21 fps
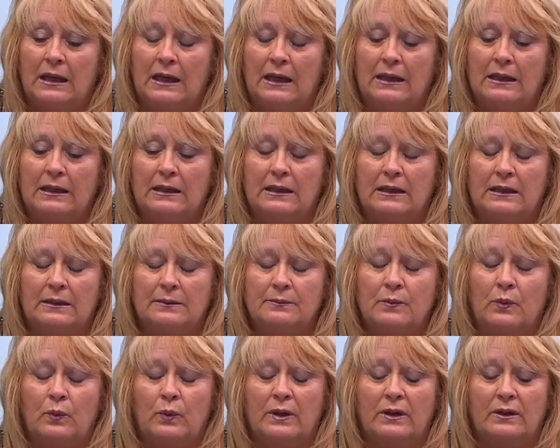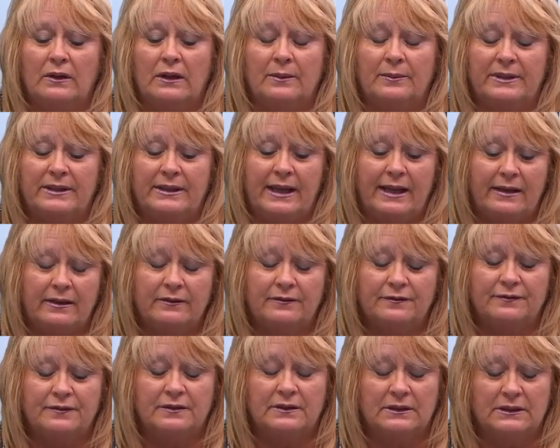Um, well, I'm a
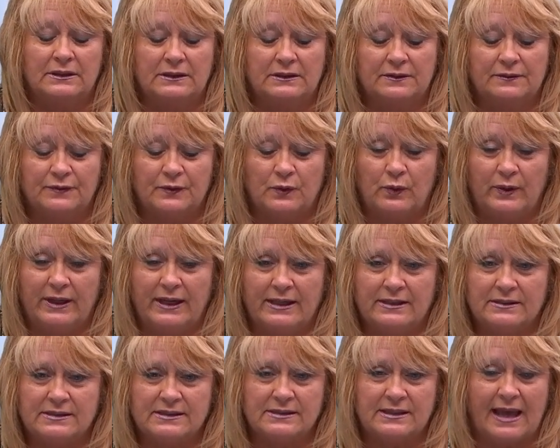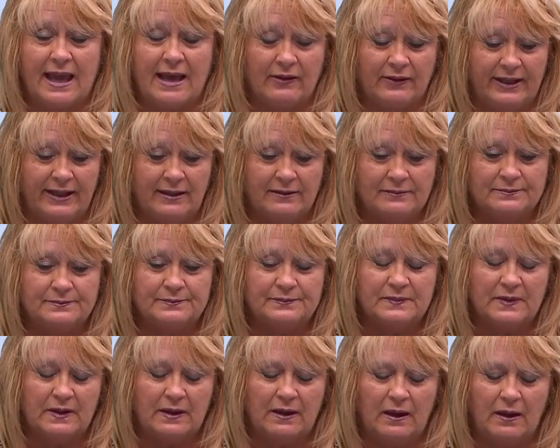native of Queen Anne's County.
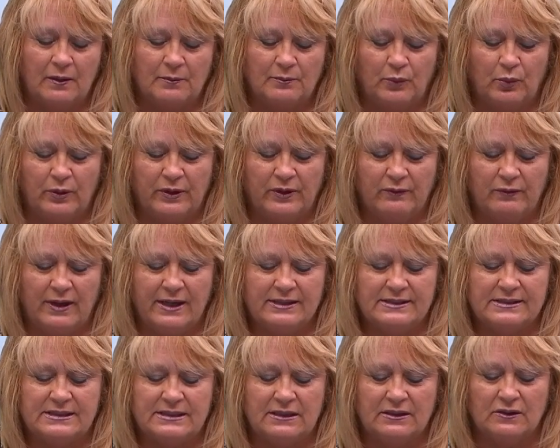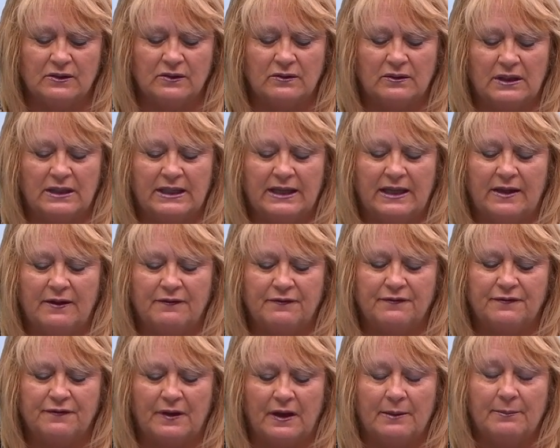I'm born and raised here. I
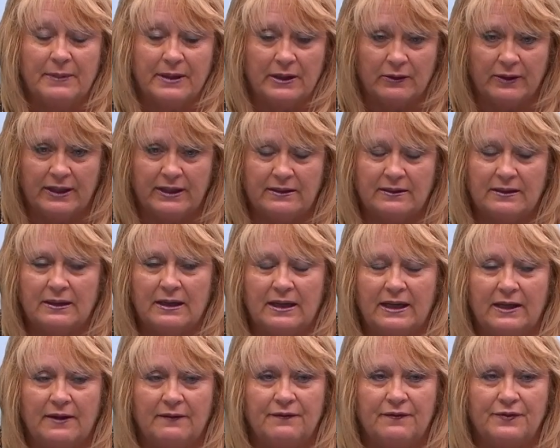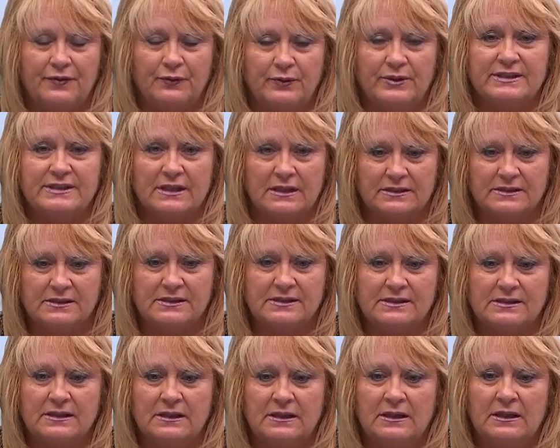have, I'm married and I have three
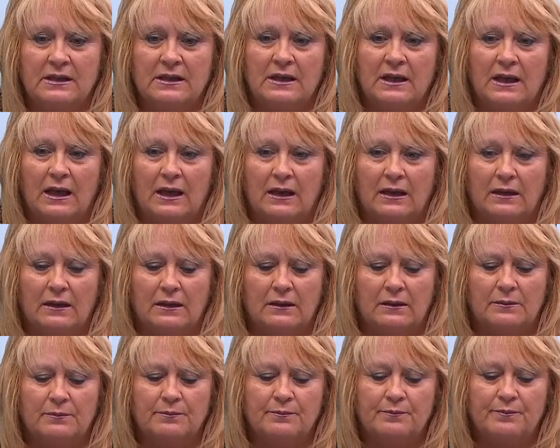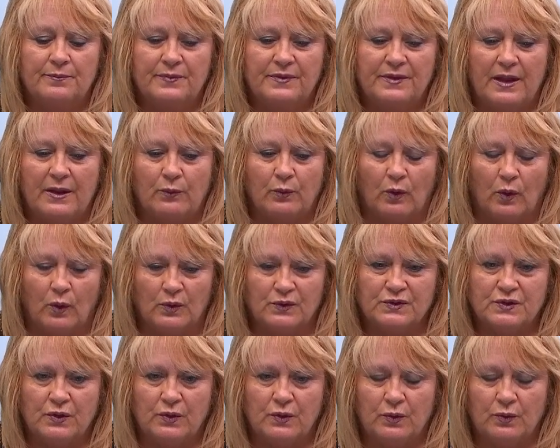sons um, that were
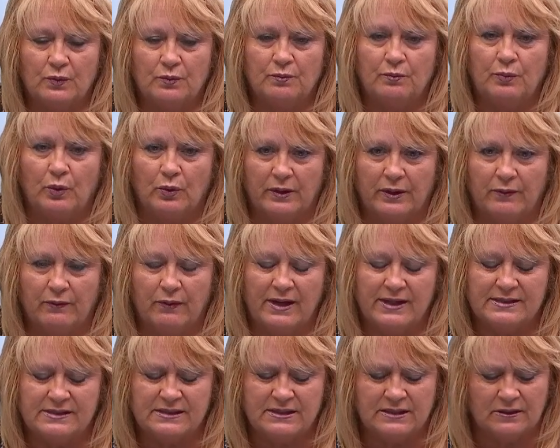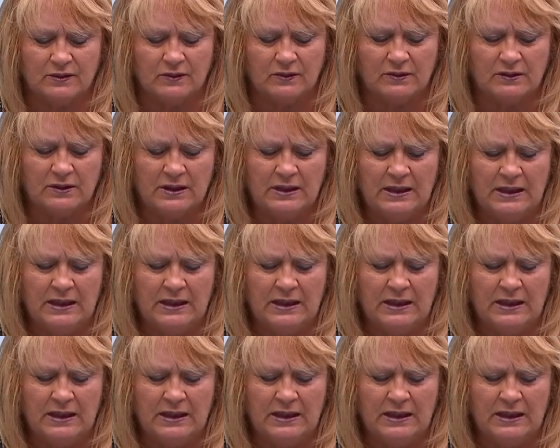also born and raised here.